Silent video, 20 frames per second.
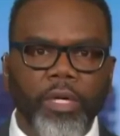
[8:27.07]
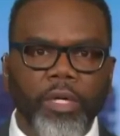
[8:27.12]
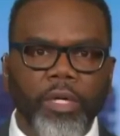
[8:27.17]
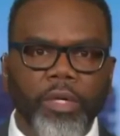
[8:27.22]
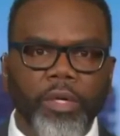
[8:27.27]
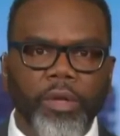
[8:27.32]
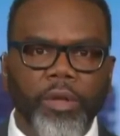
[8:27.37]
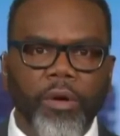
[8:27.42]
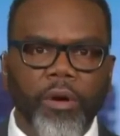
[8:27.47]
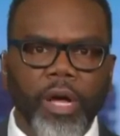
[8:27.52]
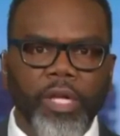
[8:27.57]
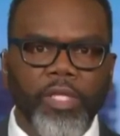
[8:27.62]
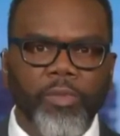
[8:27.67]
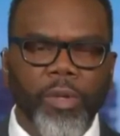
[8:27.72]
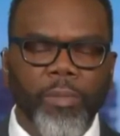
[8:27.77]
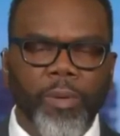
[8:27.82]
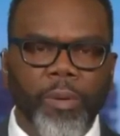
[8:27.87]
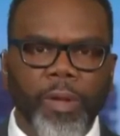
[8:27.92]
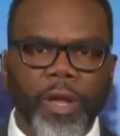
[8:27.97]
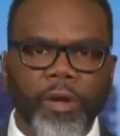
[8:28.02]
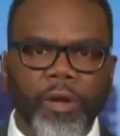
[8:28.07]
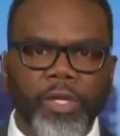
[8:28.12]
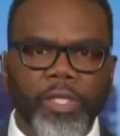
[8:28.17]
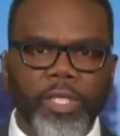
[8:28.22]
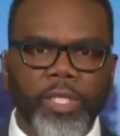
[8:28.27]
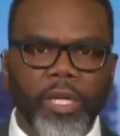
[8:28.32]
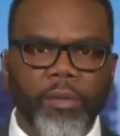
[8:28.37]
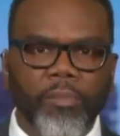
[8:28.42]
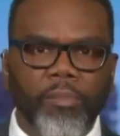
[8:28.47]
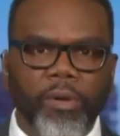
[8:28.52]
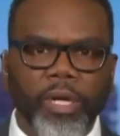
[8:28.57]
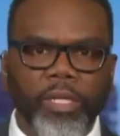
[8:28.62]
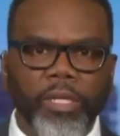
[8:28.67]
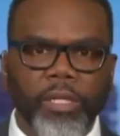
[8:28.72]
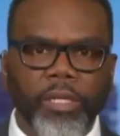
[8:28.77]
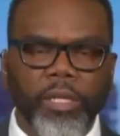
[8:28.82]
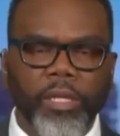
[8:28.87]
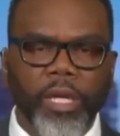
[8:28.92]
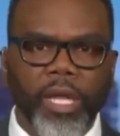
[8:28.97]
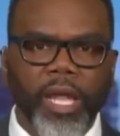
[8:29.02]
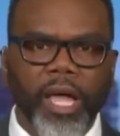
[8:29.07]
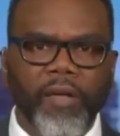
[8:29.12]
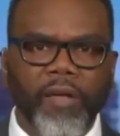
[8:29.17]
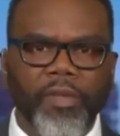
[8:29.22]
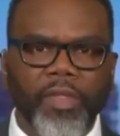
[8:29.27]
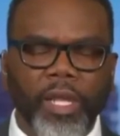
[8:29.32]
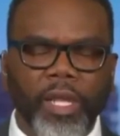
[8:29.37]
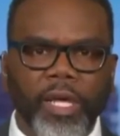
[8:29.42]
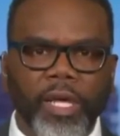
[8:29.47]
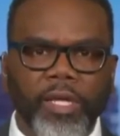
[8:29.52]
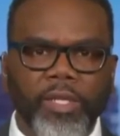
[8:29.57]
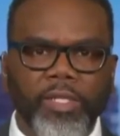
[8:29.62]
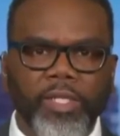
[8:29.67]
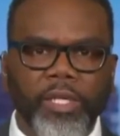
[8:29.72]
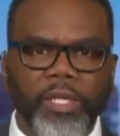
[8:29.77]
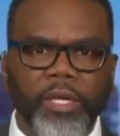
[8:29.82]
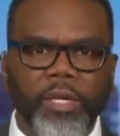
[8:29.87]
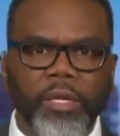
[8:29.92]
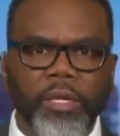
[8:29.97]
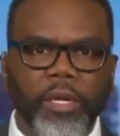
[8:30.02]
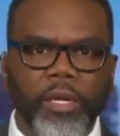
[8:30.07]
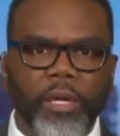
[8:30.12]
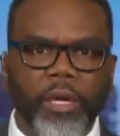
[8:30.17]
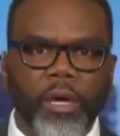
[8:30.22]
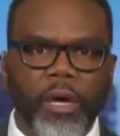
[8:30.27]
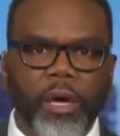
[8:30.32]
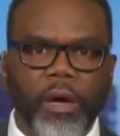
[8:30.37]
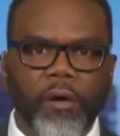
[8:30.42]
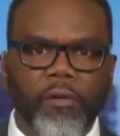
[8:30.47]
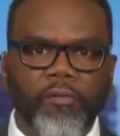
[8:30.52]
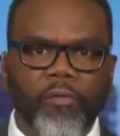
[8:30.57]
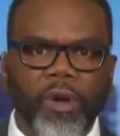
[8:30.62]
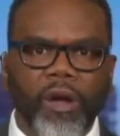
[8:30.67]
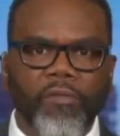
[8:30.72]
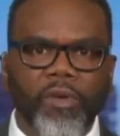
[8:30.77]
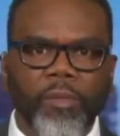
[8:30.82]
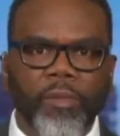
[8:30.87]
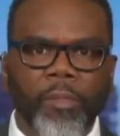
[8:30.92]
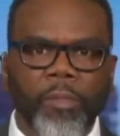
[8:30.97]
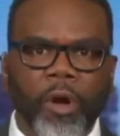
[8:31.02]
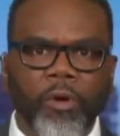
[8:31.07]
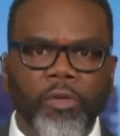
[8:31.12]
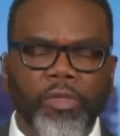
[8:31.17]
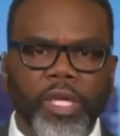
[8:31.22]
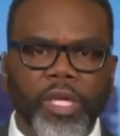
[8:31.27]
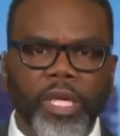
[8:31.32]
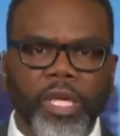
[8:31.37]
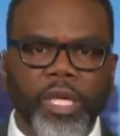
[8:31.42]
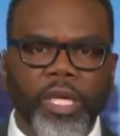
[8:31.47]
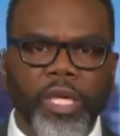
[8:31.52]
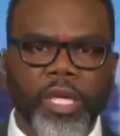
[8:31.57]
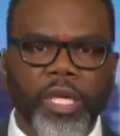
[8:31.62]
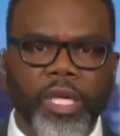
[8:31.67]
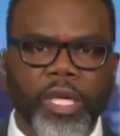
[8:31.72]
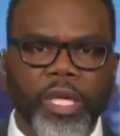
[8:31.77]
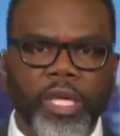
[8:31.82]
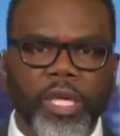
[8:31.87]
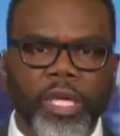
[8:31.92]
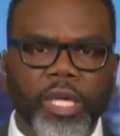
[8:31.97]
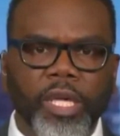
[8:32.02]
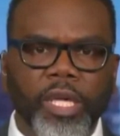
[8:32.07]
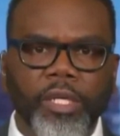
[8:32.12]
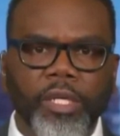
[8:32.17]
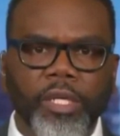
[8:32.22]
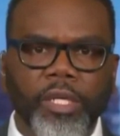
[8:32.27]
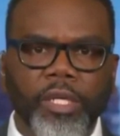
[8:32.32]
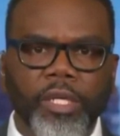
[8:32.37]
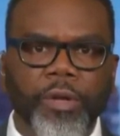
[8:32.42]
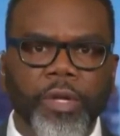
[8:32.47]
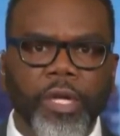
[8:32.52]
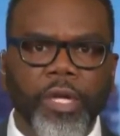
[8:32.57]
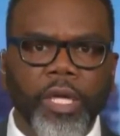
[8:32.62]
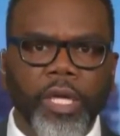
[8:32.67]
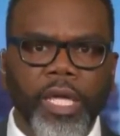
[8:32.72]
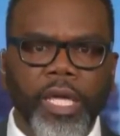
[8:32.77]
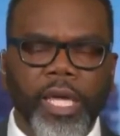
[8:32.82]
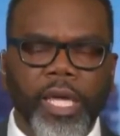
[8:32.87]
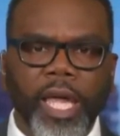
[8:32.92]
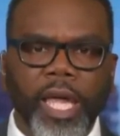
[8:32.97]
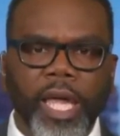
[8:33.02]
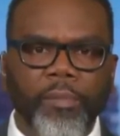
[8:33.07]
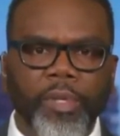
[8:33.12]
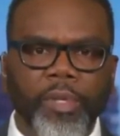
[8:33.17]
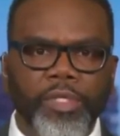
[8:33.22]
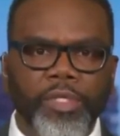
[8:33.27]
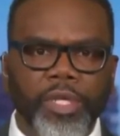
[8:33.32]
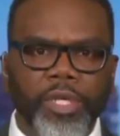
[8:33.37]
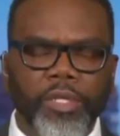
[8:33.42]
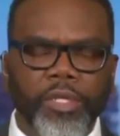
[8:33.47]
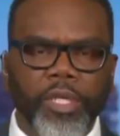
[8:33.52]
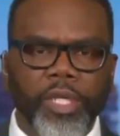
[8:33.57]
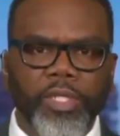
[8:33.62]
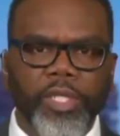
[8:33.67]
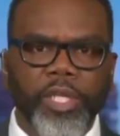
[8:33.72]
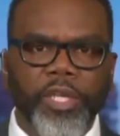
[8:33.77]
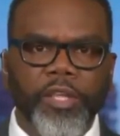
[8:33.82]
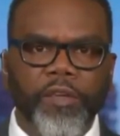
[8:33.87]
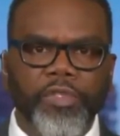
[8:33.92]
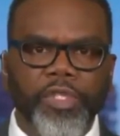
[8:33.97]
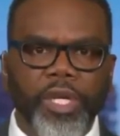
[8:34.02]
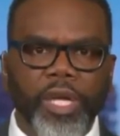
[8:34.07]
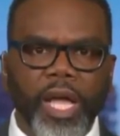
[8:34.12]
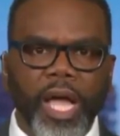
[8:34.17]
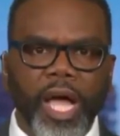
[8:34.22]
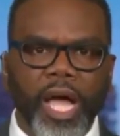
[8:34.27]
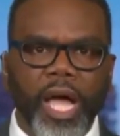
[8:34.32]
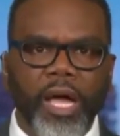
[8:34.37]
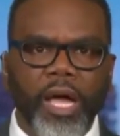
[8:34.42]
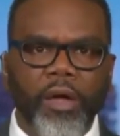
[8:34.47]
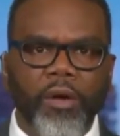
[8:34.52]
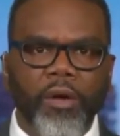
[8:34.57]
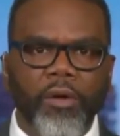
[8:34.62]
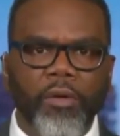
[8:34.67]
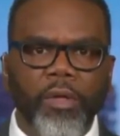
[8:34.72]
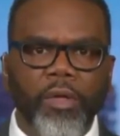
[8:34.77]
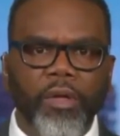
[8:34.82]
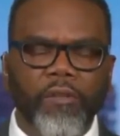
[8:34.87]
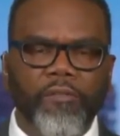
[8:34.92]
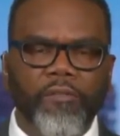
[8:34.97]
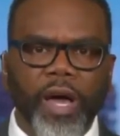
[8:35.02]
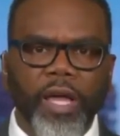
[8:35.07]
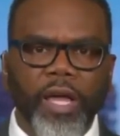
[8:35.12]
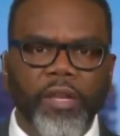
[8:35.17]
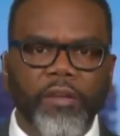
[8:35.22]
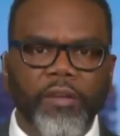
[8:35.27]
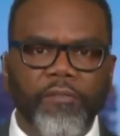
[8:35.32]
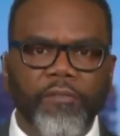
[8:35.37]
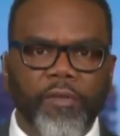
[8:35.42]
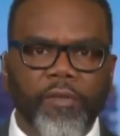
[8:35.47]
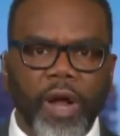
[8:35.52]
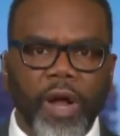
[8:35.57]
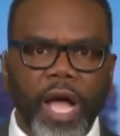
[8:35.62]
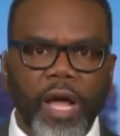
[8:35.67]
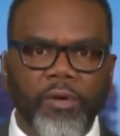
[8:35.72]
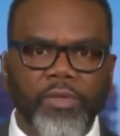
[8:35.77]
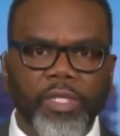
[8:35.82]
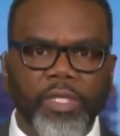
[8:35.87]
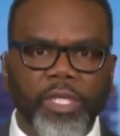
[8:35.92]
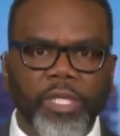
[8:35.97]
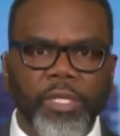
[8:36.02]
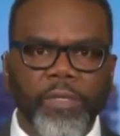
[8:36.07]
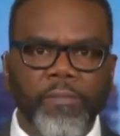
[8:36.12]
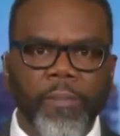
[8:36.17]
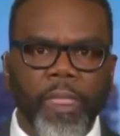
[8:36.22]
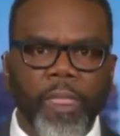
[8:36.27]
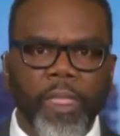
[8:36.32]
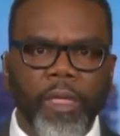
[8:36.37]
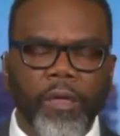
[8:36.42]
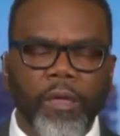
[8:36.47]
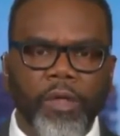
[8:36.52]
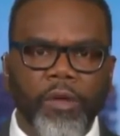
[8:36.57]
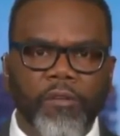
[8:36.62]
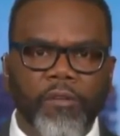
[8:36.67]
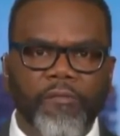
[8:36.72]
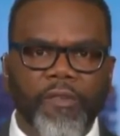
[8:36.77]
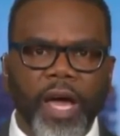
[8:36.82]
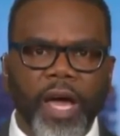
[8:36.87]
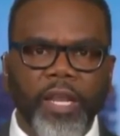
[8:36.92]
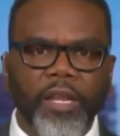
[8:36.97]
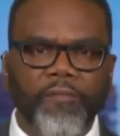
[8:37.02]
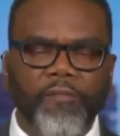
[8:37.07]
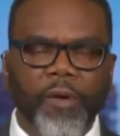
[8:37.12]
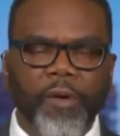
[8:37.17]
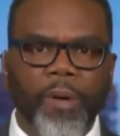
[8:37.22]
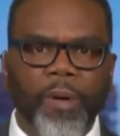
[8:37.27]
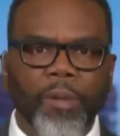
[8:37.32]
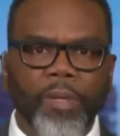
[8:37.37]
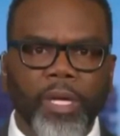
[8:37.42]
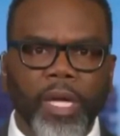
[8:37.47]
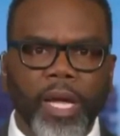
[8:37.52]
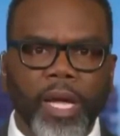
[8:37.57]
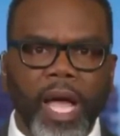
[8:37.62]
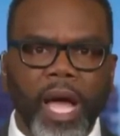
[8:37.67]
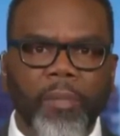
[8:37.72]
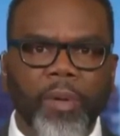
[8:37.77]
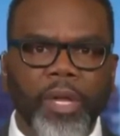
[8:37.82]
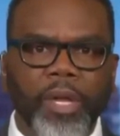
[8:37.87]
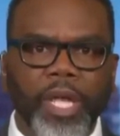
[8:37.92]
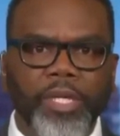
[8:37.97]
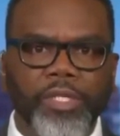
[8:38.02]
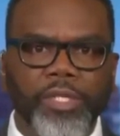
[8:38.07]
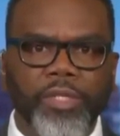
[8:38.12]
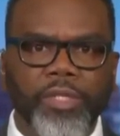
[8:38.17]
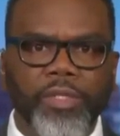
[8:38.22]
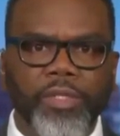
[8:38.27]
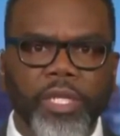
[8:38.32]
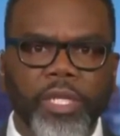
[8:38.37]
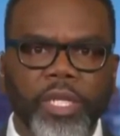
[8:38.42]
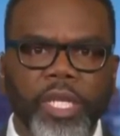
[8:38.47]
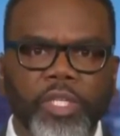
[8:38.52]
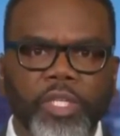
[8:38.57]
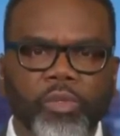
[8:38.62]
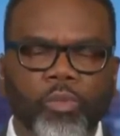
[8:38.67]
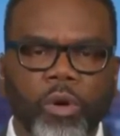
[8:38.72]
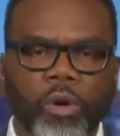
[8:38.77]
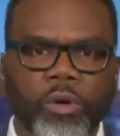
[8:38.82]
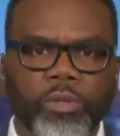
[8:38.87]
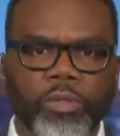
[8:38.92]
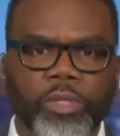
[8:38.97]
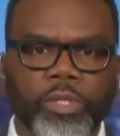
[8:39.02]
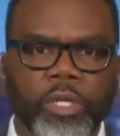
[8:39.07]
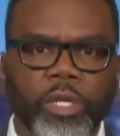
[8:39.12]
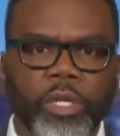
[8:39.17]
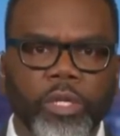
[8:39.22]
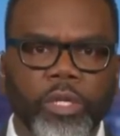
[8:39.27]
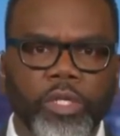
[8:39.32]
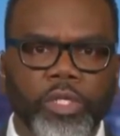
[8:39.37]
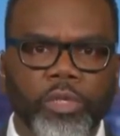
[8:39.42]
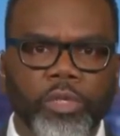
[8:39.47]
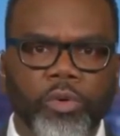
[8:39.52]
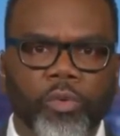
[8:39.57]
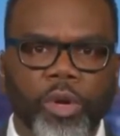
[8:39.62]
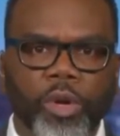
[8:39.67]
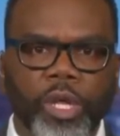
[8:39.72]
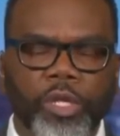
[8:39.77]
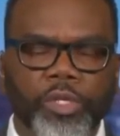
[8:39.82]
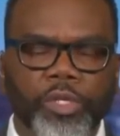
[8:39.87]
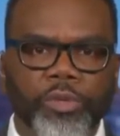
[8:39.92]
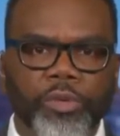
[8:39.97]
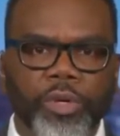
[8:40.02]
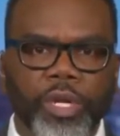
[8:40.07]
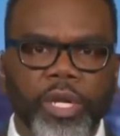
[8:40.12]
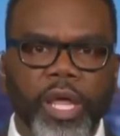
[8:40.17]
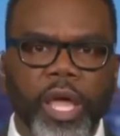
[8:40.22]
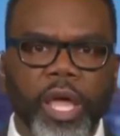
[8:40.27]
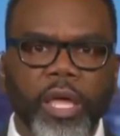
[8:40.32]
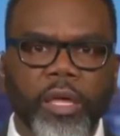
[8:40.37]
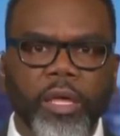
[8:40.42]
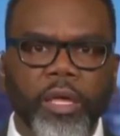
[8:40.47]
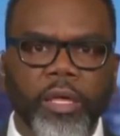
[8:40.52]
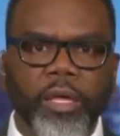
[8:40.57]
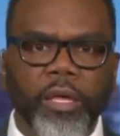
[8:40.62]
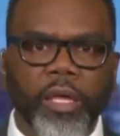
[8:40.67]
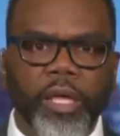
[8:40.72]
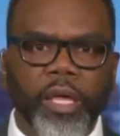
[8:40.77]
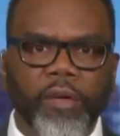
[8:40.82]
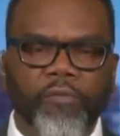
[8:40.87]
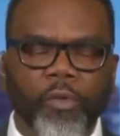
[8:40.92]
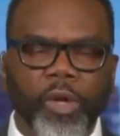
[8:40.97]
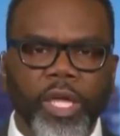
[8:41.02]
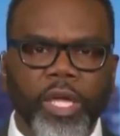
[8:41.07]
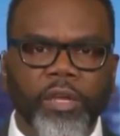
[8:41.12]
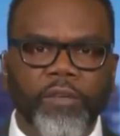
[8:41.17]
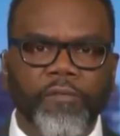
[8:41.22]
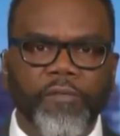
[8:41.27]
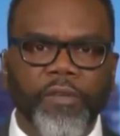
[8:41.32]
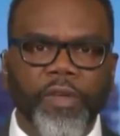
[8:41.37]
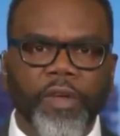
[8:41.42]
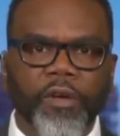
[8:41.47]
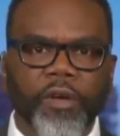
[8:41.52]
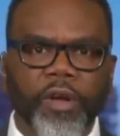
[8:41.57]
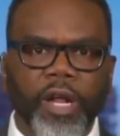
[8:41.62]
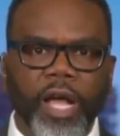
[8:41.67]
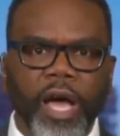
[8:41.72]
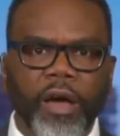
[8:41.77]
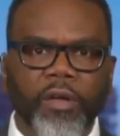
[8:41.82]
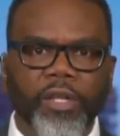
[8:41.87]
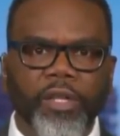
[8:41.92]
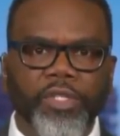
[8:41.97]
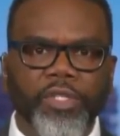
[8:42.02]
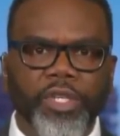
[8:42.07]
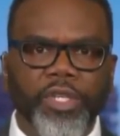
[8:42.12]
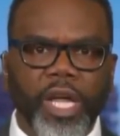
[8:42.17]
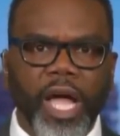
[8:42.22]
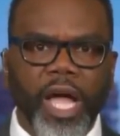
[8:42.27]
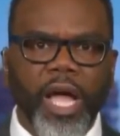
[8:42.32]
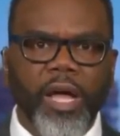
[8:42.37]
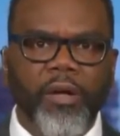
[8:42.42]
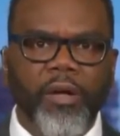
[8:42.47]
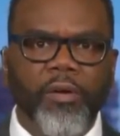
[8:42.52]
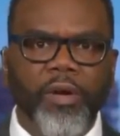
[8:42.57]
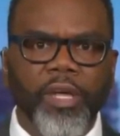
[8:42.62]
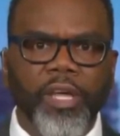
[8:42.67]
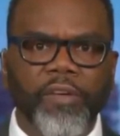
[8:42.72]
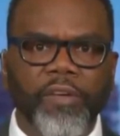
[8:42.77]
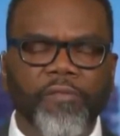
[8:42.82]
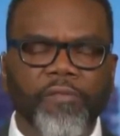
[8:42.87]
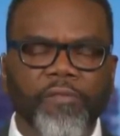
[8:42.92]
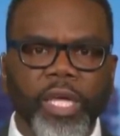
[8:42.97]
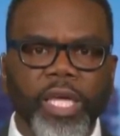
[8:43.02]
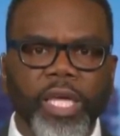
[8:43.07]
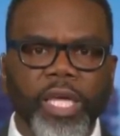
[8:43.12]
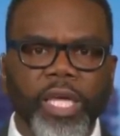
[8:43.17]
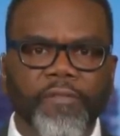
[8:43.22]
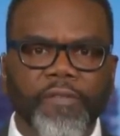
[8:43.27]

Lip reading: You know, as we prepare to celebrate the life and the legacy of Reverend Martin Luther King Jr., he came to the city of Chicago fighting for housing, you know, fighting for public accommodations, and his words still ring true today. If we can figure it out in Chicago, we can